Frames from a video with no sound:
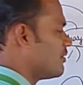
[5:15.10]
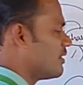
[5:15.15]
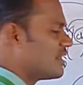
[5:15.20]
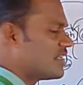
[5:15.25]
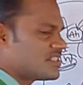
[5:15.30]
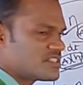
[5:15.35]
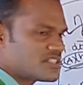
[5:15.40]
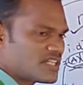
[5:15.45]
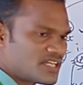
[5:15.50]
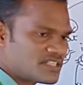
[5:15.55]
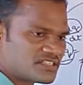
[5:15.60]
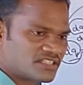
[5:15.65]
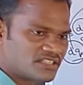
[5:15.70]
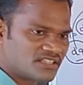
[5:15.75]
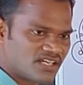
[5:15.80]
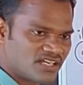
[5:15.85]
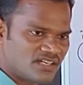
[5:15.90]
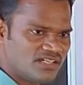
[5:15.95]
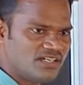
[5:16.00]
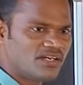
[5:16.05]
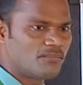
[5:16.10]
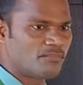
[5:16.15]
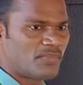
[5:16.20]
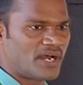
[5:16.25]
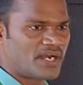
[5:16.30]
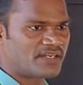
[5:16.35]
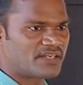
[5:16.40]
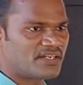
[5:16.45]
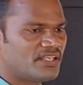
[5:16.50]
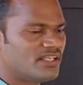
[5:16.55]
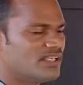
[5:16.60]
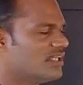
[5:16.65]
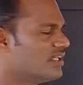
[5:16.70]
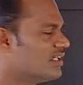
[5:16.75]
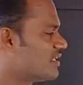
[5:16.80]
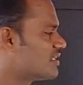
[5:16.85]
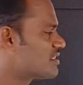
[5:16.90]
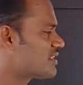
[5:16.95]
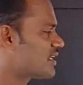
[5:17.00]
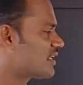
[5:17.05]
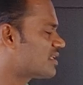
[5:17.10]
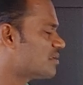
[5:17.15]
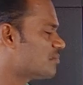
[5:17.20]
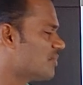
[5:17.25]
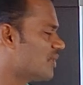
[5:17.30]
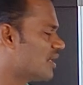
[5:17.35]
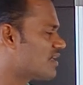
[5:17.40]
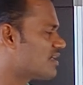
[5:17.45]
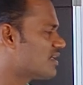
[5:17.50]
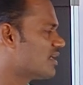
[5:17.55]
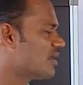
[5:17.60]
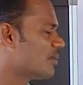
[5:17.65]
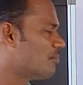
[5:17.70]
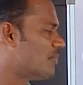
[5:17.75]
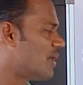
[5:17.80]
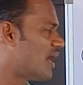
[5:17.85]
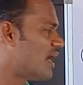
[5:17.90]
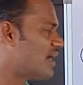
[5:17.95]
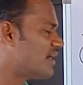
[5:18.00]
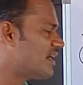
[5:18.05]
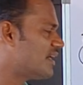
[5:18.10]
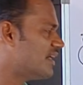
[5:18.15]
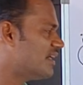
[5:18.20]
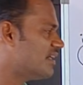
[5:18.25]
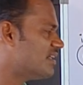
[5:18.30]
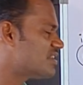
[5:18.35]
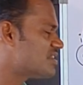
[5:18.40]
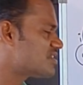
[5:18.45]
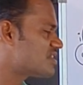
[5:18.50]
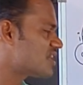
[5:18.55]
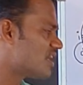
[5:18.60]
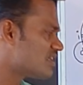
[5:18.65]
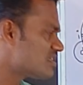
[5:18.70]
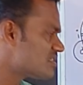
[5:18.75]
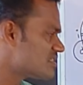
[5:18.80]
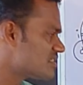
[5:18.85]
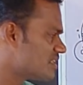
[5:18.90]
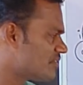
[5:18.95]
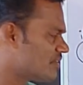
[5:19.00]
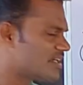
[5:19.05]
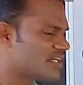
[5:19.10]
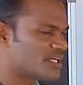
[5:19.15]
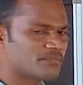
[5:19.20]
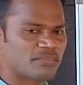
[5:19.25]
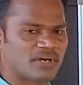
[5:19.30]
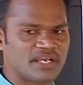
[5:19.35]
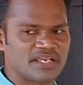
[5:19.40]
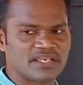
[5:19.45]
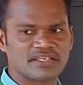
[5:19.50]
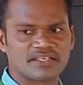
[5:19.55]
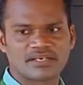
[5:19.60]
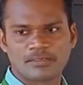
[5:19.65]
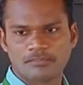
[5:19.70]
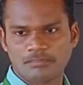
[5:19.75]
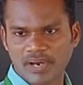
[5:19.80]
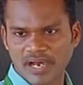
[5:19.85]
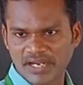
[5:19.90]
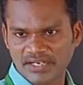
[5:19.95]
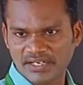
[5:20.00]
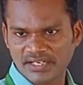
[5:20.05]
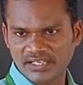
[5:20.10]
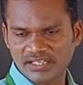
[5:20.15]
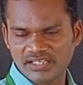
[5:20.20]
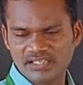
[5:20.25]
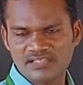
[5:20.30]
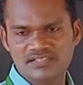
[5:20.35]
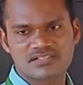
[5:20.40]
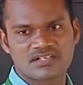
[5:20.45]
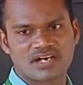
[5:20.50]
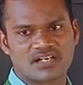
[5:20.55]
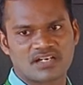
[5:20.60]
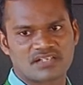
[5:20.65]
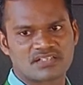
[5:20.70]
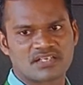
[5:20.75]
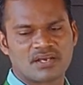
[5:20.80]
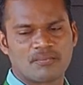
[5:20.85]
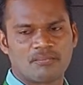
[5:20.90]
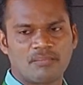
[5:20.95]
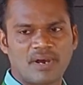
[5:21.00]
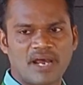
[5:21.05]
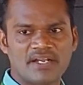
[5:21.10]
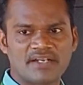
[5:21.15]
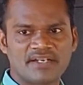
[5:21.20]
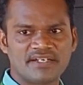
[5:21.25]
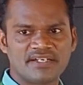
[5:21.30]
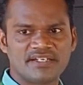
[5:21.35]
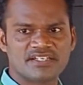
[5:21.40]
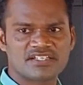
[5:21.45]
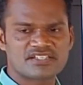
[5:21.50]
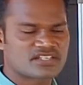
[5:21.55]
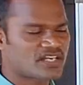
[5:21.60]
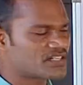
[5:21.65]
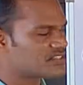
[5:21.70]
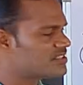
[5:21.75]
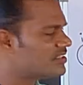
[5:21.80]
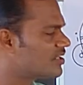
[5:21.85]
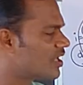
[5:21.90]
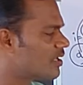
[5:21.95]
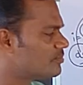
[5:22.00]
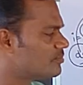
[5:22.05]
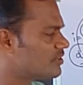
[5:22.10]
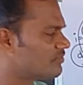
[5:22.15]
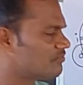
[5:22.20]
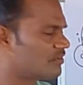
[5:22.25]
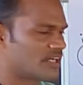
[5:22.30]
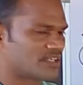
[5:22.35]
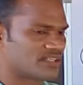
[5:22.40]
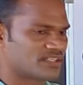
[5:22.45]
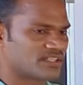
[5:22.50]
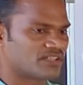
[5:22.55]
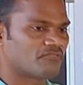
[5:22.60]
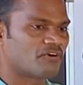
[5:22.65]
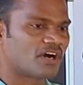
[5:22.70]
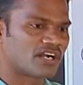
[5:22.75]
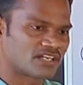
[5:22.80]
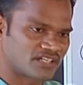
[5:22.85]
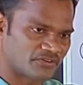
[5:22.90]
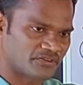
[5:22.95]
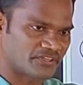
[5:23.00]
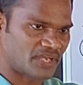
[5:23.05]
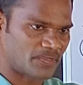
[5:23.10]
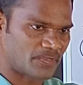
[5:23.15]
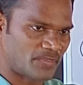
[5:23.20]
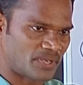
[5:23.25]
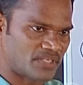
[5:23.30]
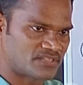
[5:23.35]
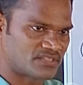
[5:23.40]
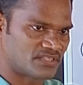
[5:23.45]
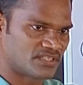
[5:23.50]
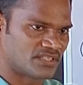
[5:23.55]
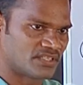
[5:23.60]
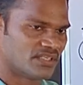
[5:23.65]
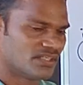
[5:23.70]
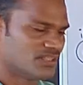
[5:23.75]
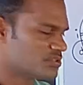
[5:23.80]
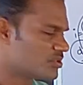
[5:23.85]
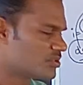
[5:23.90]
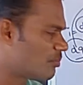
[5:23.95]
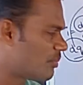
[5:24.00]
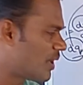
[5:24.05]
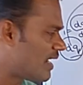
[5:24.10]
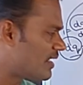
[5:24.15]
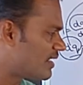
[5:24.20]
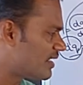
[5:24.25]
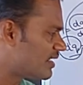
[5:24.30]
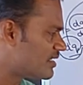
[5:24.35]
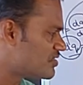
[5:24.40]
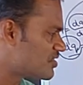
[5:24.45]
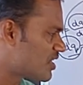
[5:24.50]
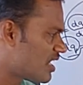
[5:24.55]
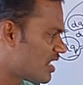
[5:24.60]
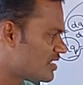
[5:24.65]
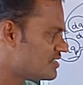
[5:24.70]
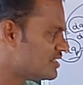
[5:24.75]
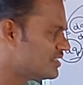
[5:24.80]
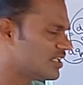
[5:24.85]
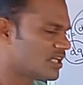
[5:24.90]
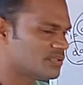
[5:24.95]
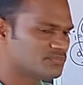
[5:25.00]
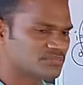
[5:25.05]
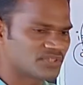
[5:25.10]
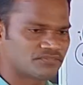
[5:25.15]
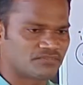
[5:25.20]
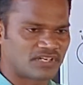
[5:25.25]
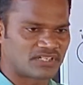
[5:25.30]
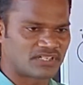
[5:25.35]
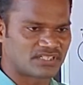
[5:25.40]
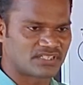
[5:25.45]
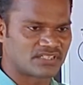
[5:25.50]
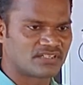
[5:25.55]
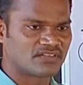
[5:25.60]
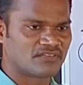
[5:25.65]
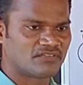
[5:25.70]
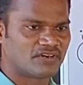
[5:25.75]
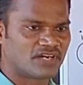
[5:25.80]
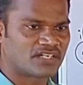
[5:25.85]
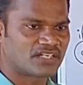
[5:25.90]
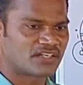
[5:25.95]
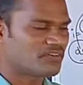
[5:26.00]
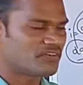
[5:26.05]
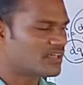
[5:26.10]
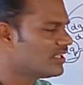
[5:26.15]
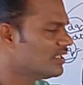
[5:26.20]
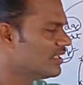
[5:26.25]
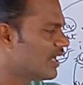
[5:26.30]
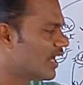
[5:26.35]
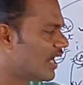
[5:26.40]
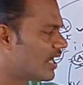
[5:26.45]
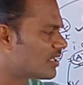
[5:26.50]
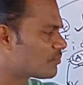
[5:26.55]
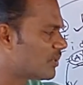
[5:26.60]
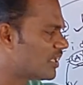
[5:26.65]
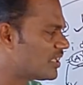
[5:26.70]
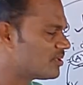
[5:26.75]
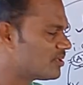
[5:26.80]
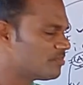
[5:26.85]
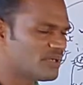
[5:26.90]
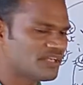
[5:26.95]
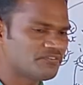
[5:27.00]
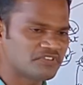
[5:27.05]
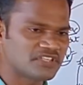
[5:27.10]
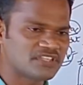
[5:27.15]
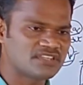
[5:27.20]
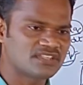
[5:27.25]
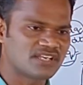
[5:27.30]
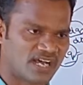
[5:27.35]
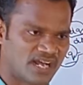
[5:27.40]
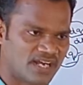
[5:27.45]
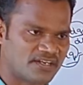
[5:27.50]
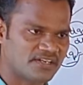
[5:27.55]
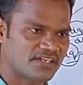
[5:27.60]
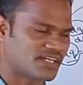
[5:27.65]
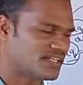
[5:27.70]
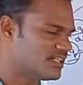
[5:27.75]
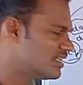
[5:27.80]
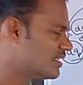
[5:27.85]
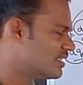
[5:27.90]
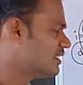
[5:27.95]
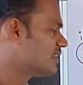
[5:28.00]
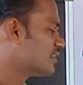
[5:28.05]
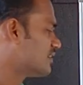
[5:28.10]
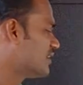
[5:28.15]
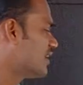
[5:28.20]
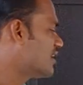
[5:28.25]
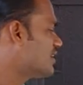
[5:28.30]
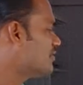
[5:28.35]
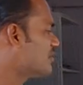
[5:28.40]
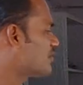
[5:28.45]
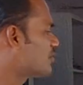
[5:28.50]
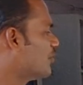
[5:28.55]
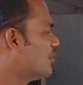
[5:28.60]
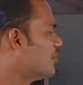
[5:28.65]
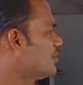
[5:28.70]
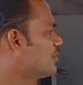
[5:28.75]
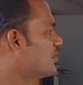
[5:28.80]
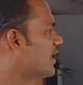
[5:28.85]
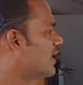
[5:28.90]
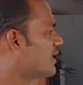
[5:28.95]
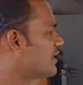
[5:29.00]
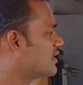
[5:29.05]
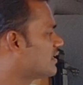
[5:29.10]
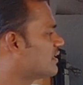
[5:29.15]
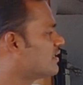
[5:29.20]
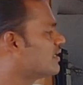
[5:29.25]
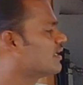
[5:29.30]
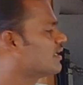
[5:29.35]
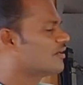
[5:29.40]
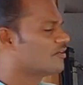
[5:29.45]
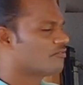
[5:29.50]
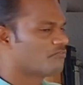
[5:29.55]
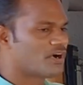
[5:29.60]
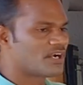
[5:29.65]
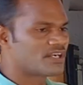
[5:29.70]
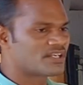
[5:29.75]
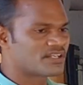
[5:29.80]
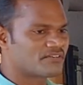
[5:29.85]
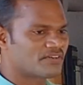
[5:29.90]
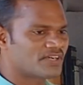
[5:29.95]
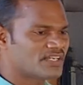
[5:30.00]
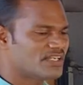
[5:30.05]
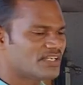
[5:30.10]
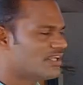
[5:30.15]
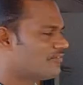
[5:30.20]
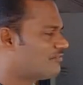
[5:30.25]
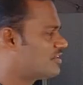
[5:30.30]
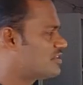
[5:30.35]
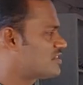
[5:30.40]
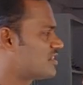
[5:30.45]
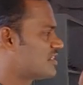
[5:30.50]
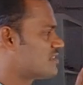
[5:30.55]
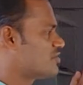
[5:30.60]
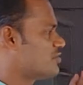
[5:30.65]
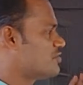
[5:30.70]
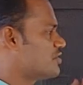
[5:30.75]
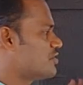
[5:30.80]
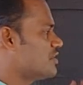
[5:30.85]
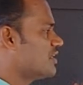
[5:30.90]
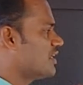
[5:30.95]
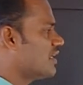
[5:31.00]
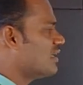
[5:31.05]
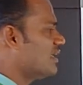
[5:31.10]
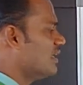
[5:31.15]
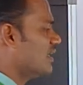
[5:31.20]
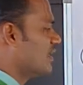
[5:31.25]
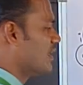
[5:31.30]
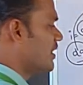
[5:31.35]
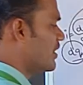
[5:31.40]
you are discharging the battery, is nothing but battery discharge divided by battery charge. Battery discharge in terms of what? Watt hour capacity. So battery charge in terms of what? Watt hour, and multiply with 100, then you are going to get watt hour efficiency. You see here